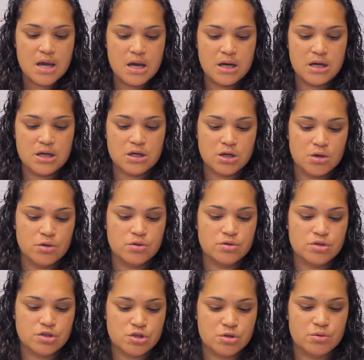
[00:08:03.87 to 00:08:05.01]
and it
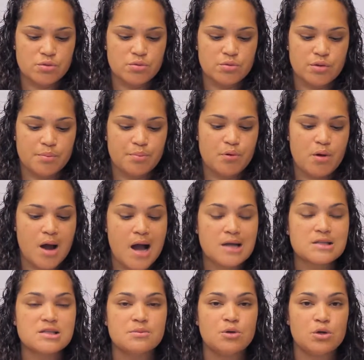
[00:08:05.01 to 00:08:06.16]
goes to the
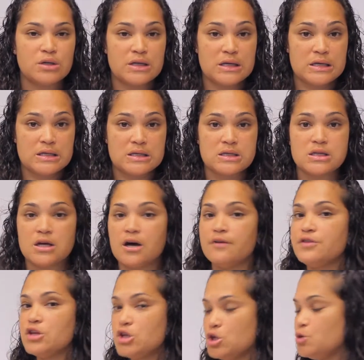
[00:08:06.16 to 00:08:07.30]
proximal end
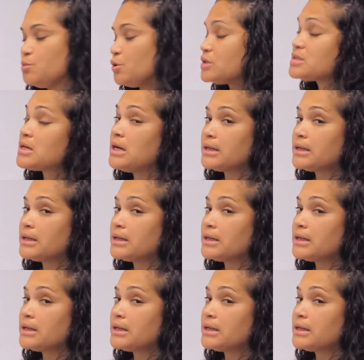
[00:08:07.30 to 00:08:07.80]
of the humerus